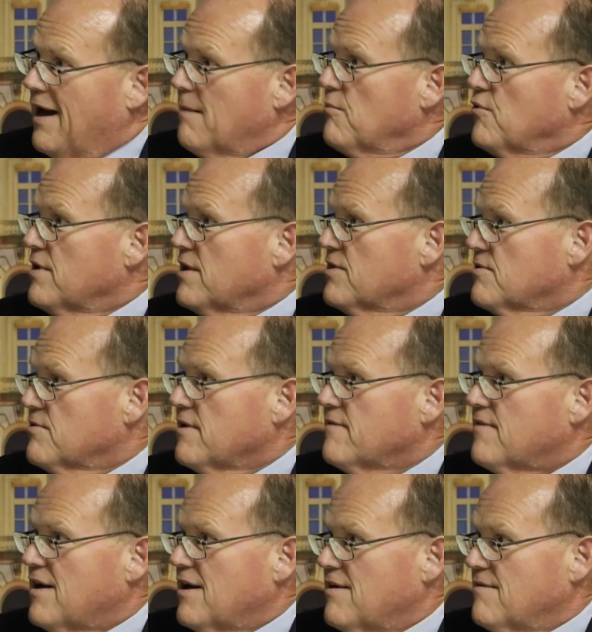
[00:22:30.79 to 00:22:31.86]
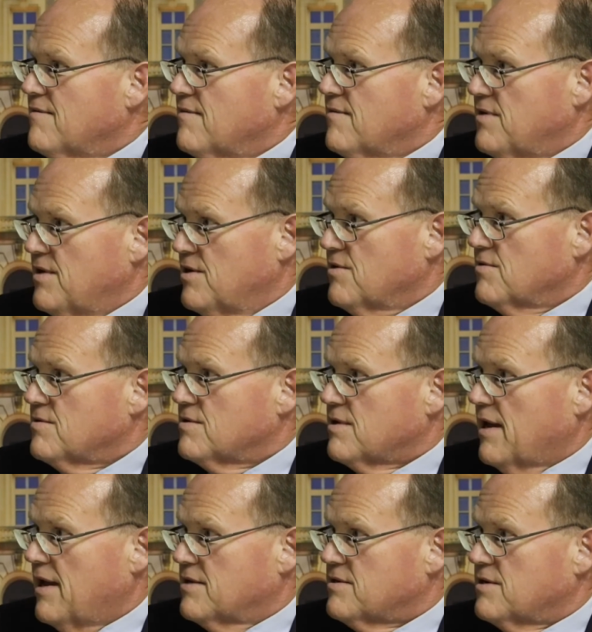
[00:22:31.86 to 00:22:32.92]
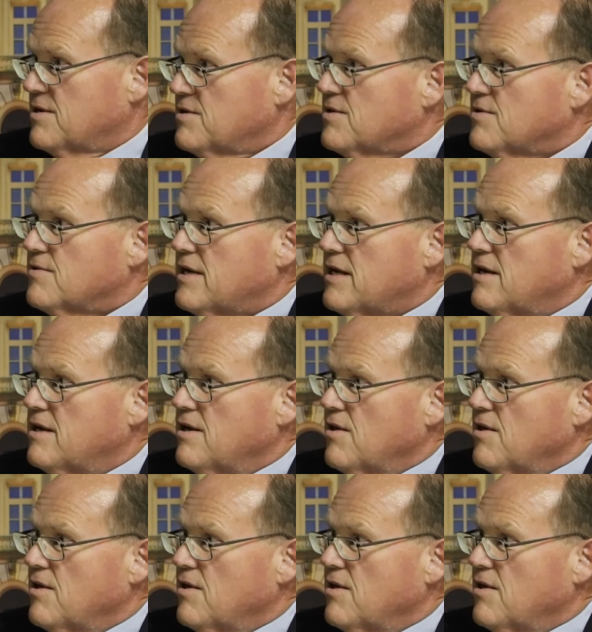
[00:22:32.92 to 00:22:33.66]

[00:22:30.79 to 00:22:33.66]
I bring 35 years as an attorney,